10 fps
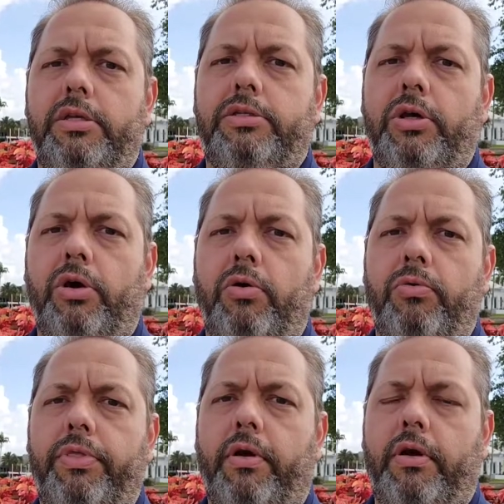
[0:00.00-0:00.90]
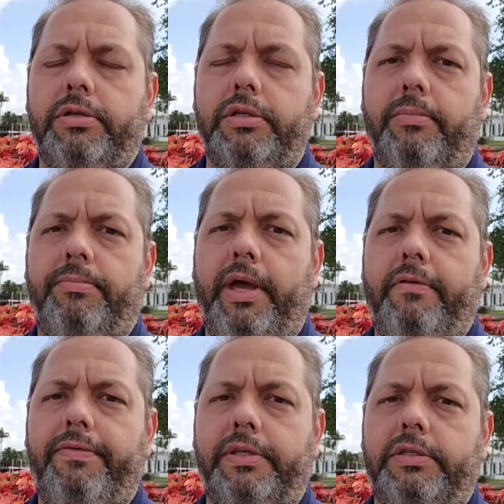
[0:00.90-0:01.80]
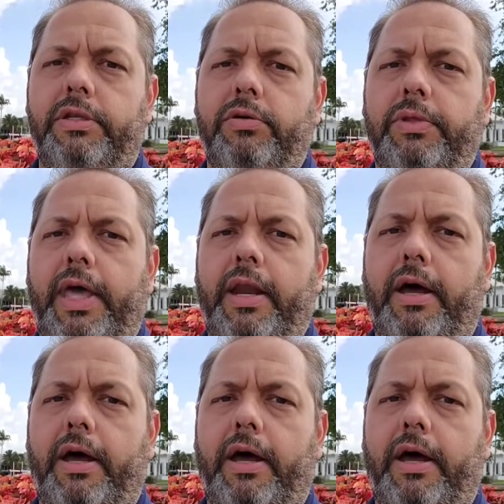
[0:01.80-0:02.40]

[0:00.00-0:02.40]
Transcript: So there are some benefits to doing that.